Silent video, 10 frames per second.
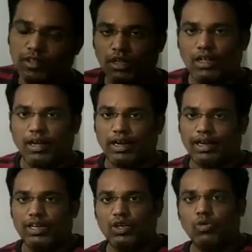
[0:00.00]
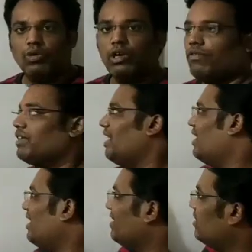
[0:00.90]
Again, no need of
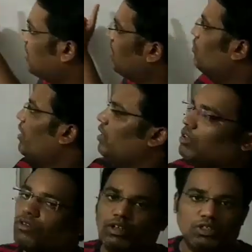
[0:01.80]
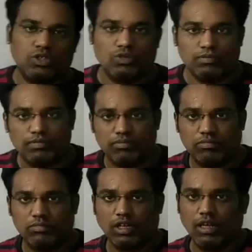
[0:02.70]
taking this as y equals to.
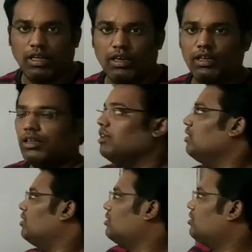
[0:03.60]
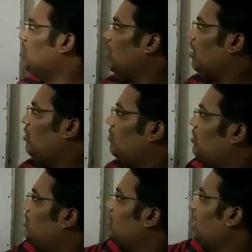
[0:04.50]
Clear? So now
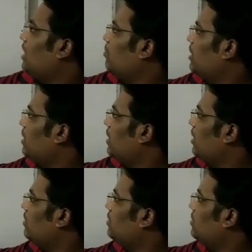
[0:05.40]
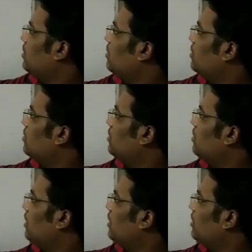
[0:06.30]
this can be written as
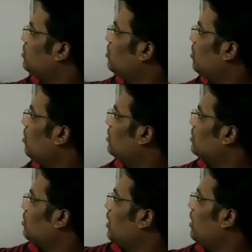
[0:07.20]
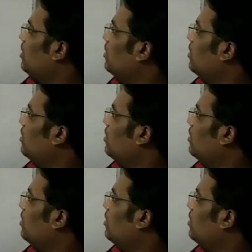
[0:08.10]
sin x whole square